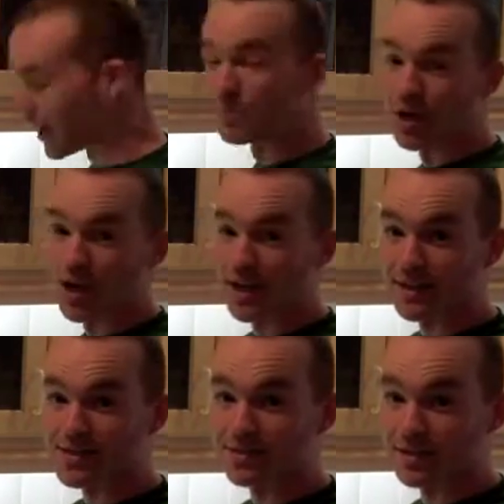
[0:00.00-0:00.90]
I'm young, I
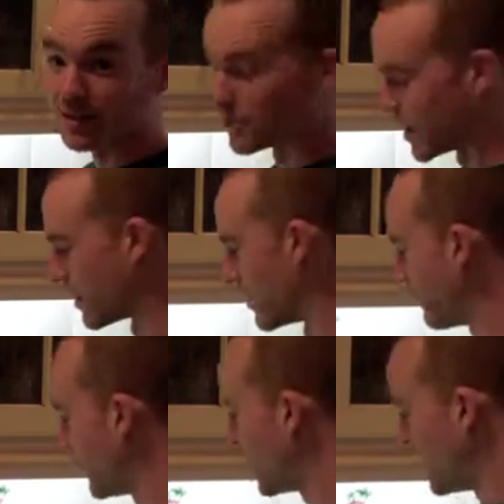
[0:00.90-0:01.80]
can still feel my heart.